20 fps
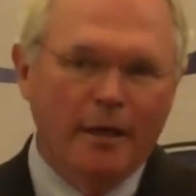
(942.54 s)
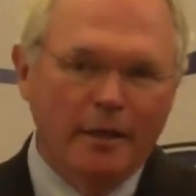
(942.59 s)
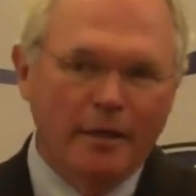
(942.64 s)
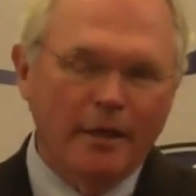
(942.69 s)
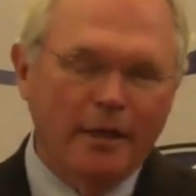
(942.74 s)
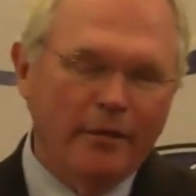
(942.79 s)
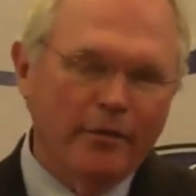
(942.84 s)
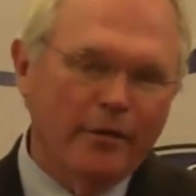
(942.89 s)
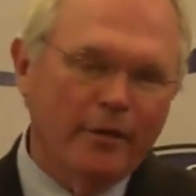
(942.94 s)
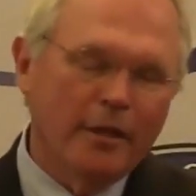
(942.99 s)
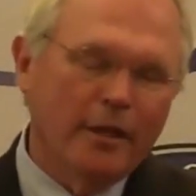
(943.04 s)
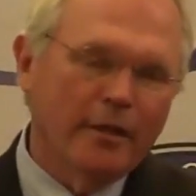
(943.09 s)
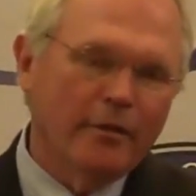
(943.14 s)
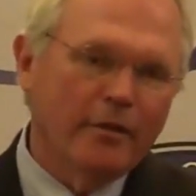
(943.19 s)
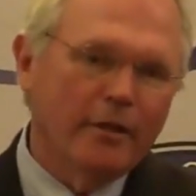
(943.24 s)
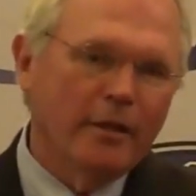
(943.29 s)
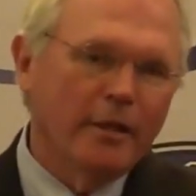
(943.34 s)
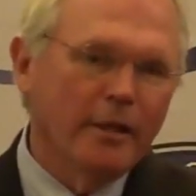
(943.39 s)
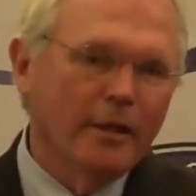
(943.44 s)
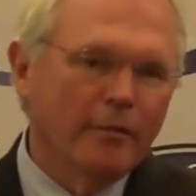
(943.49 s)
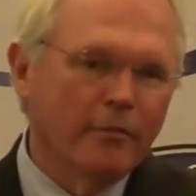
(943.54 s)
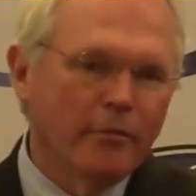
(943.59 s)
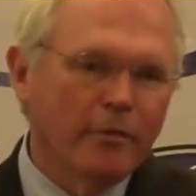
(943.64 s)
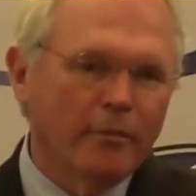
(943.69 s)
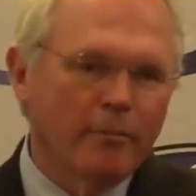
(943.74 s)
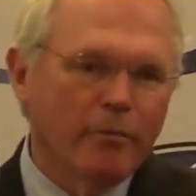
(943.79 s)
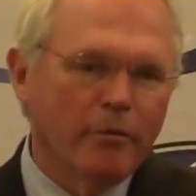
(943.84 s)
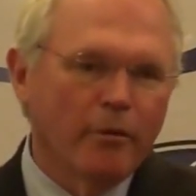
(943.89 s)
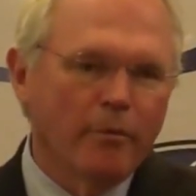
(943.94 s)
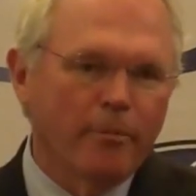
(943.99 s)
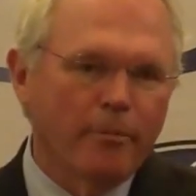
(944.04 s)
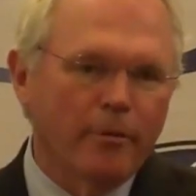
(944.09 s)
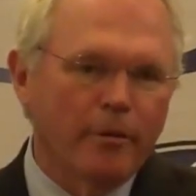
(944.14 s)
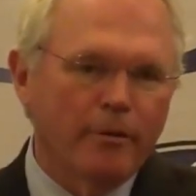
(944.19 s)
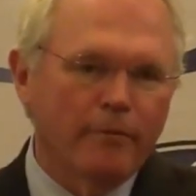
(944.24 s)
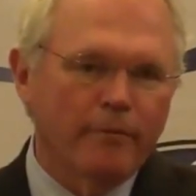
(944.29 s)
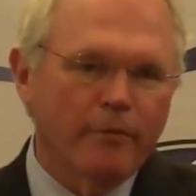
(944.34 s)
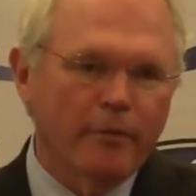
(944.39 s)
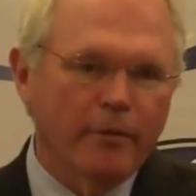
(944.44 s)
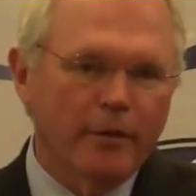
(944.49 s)
Nonetheless, I think it was
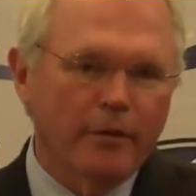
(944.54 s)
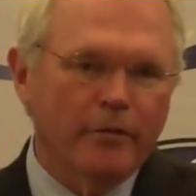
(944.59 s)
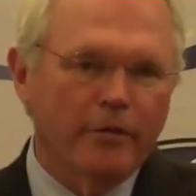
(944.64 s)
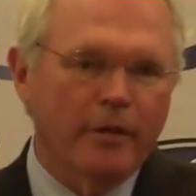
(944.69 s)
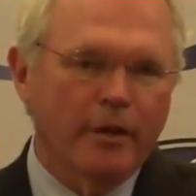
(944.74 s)
appropriate for us